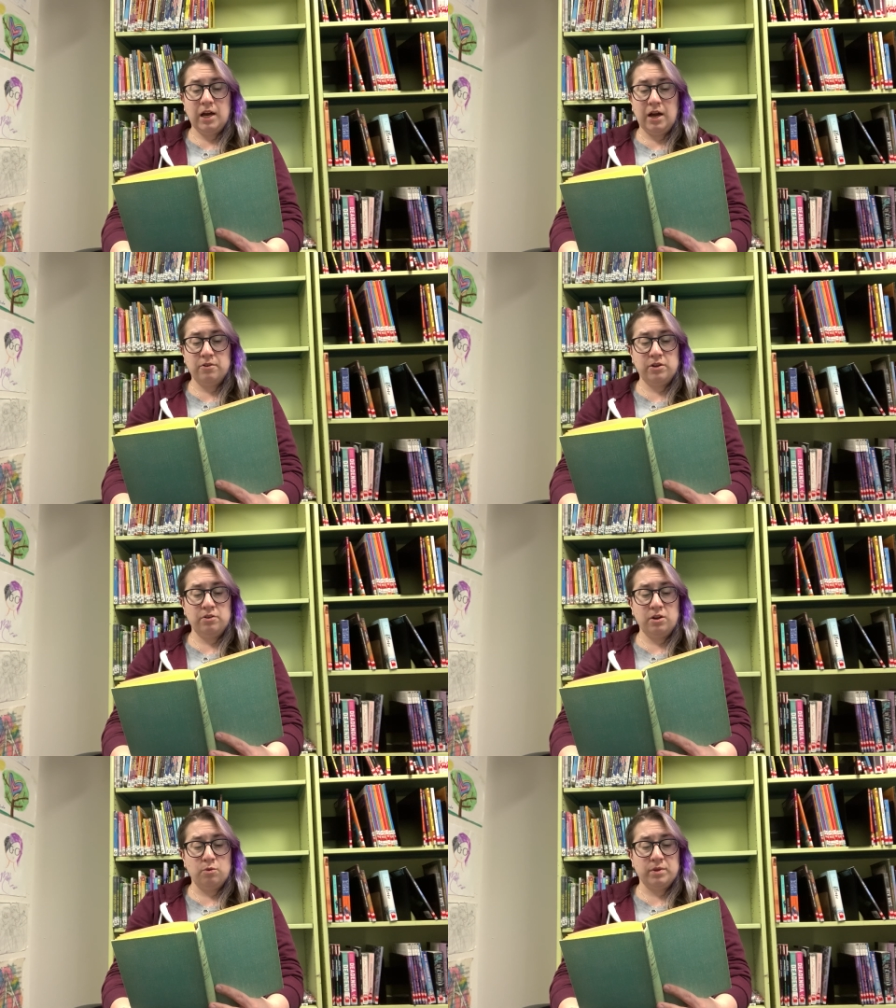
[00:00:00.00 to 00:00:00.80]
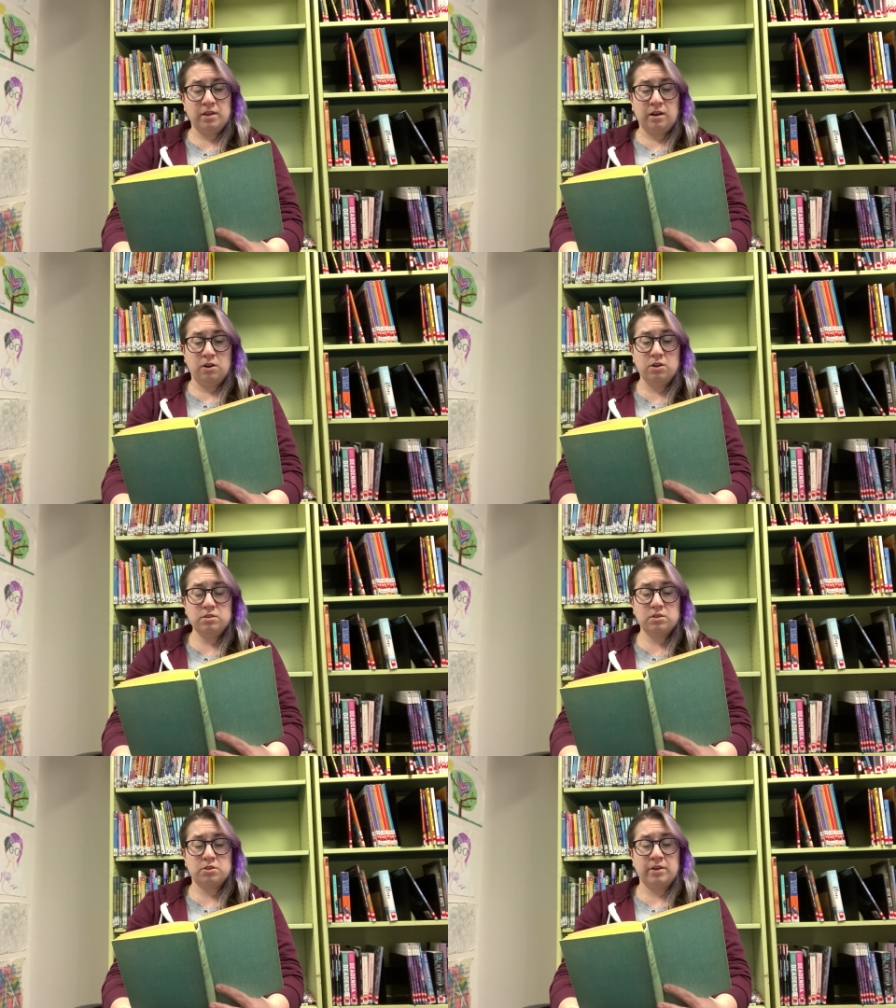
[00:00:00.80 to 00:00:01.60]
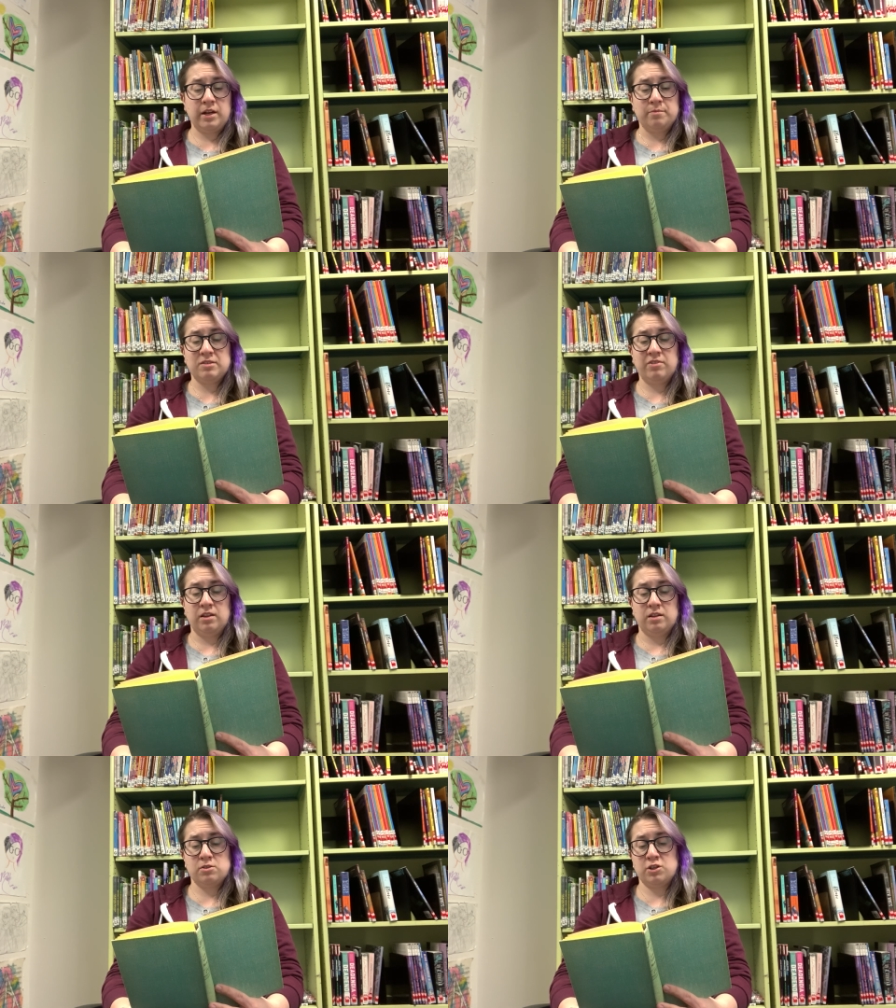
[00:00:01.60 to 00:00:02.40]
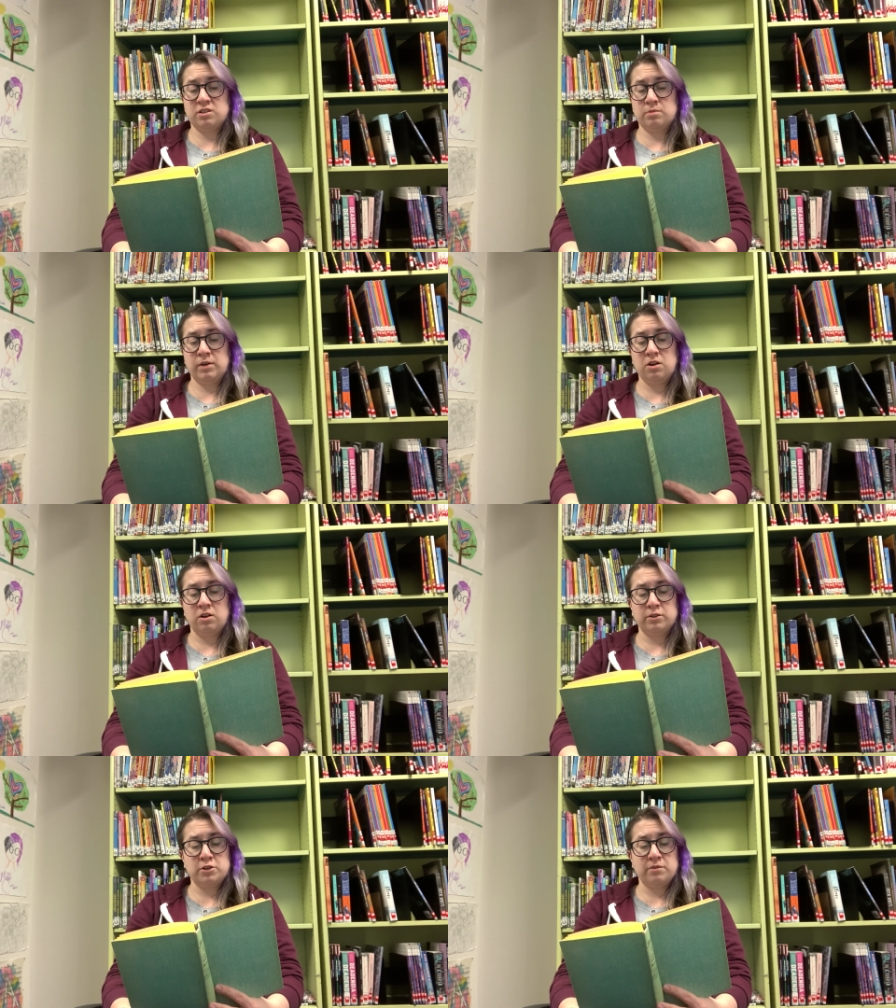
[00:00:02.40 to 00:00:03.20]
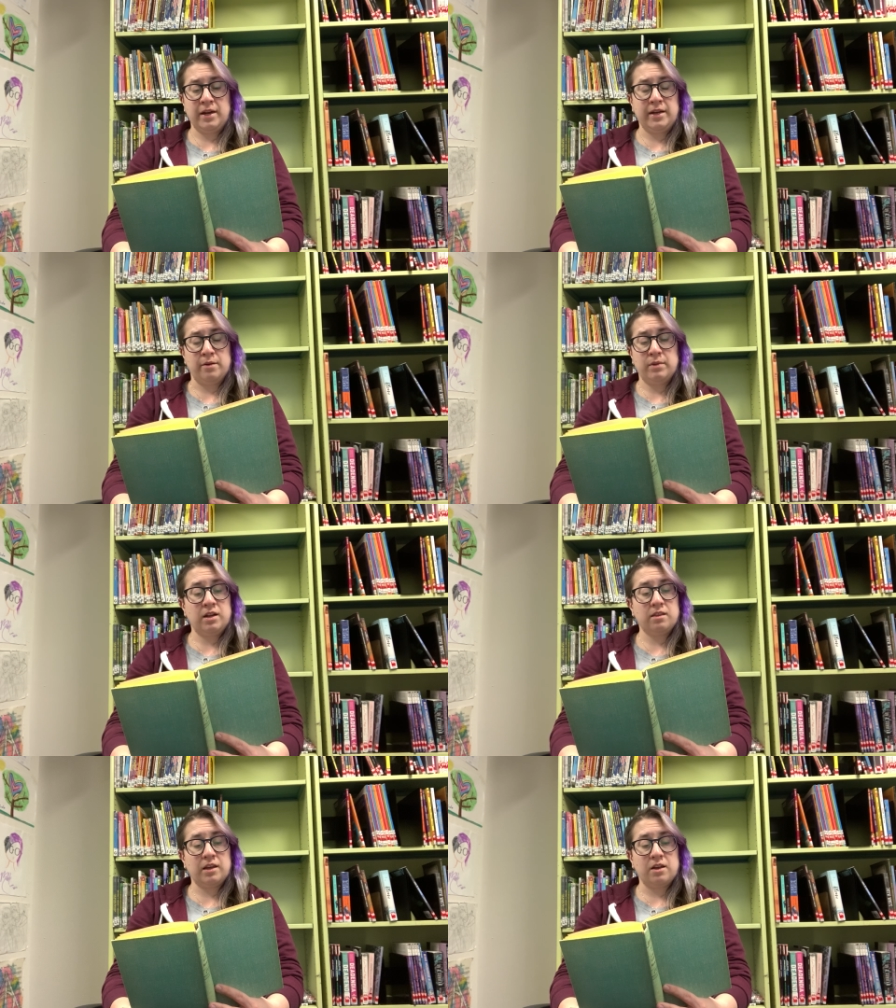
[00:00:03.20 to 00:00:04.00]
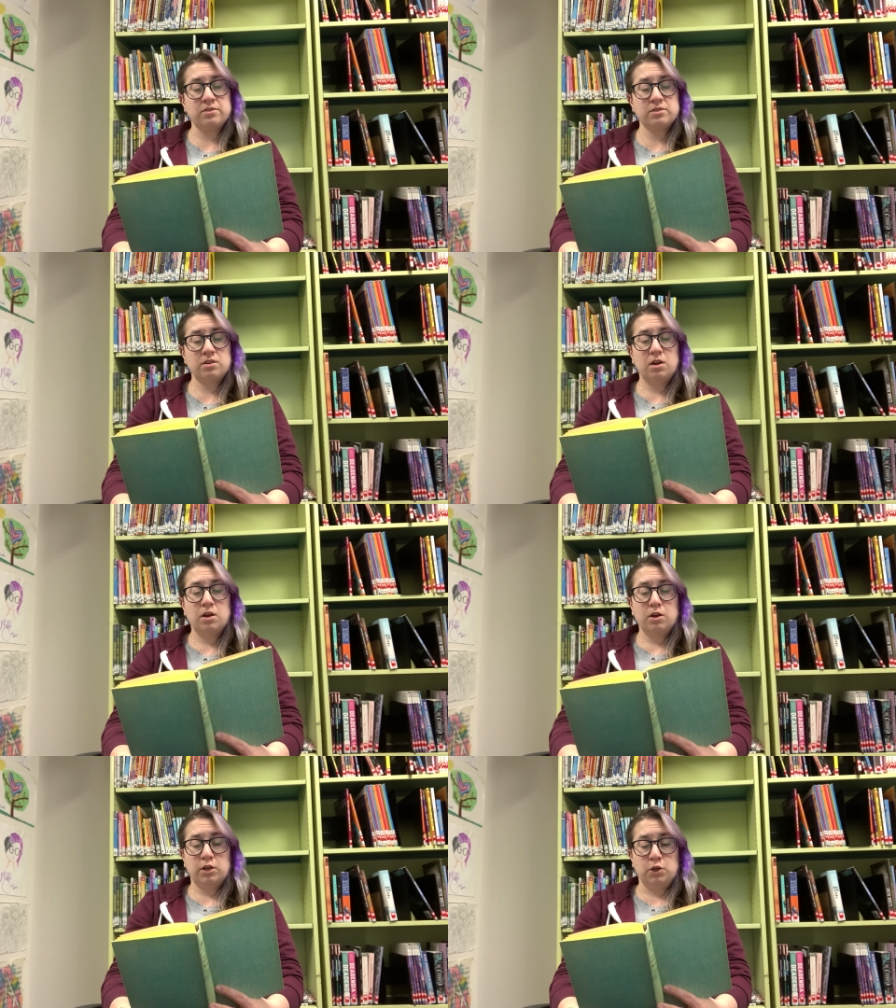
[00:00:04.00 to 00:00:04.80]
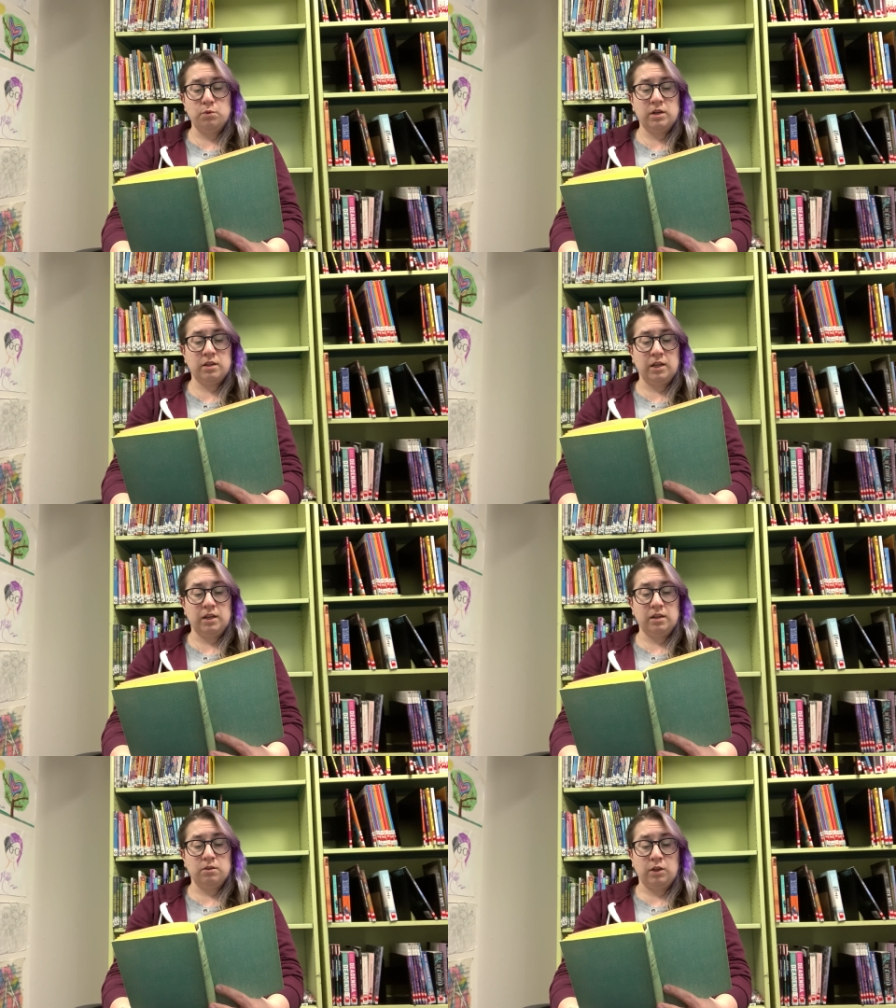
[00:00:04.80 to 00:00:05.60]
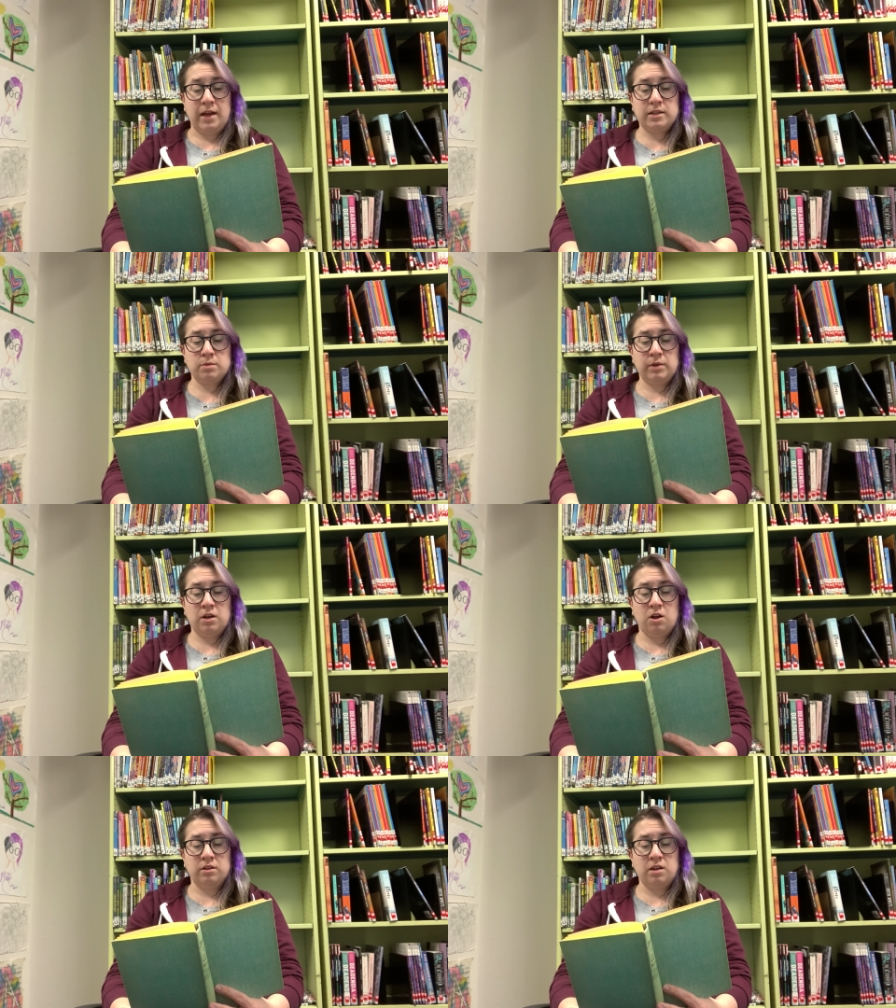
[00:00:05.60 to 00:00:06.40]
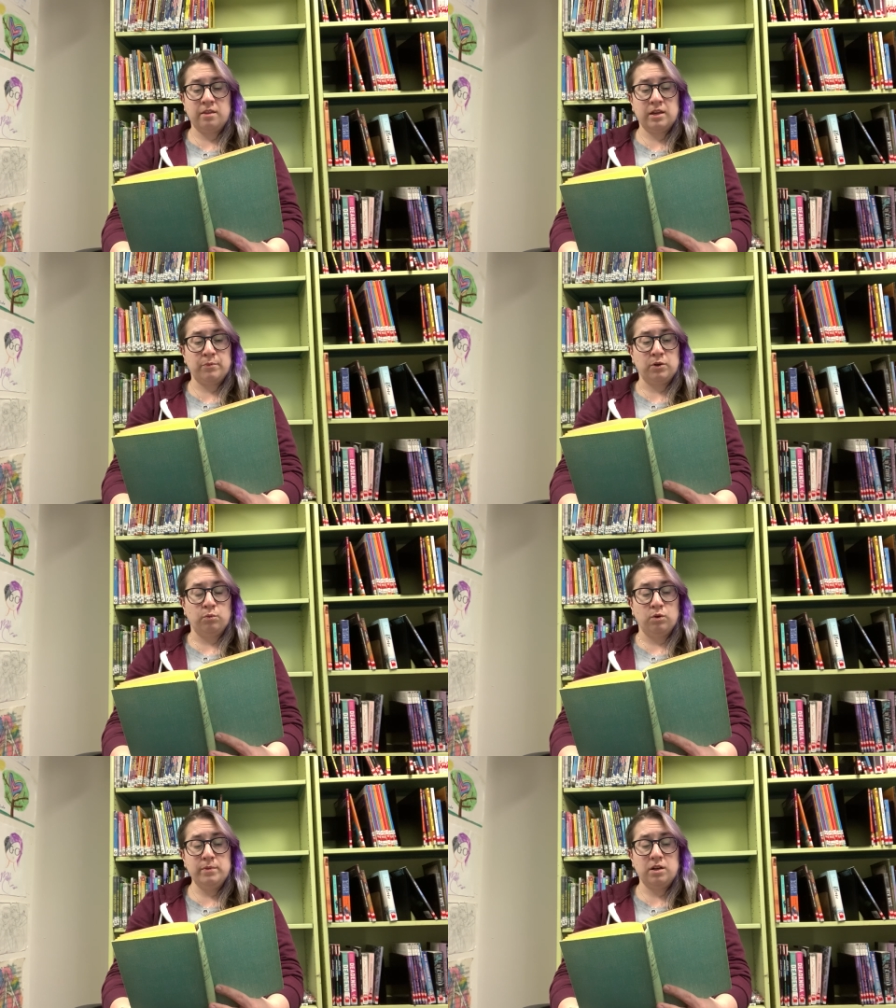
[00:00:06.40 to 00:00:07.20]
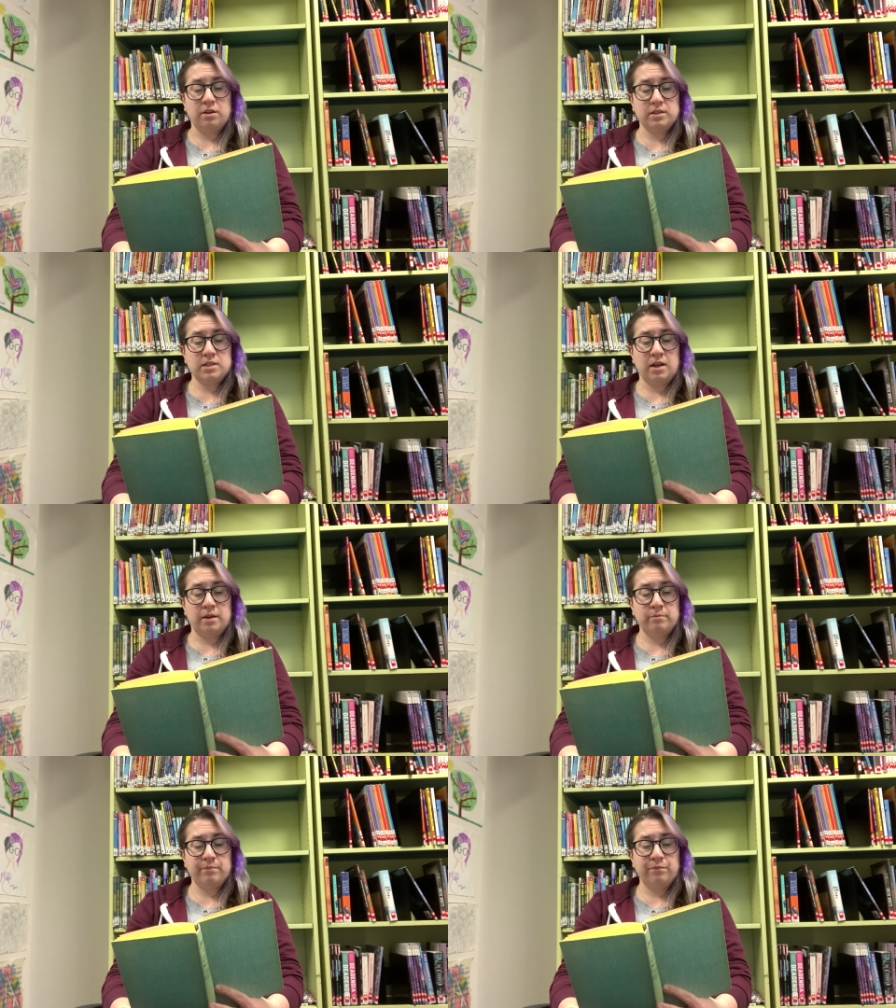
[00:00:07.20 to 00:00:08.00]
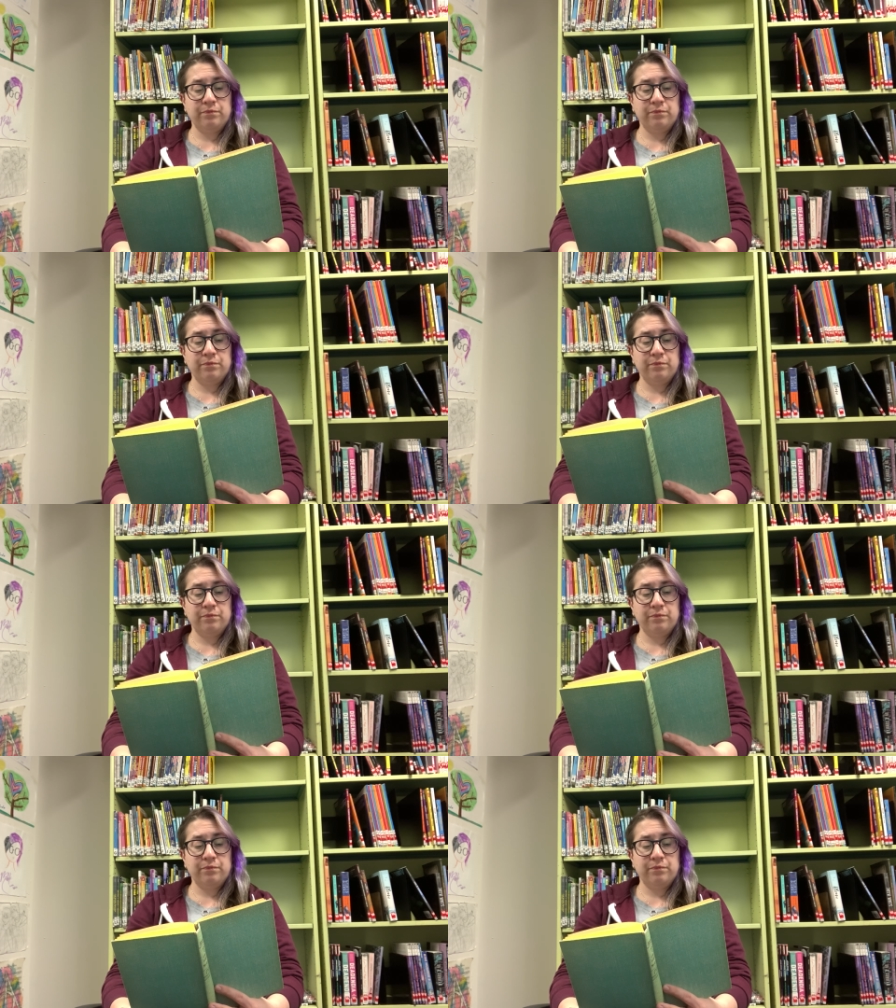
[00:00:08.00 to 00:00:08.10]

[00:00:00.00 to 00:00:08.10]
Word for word: How do you know but that it hurts a geranium's feelings just to be called a geranium and nothing else? You wouldn't like to be called nothing but a woman all the time.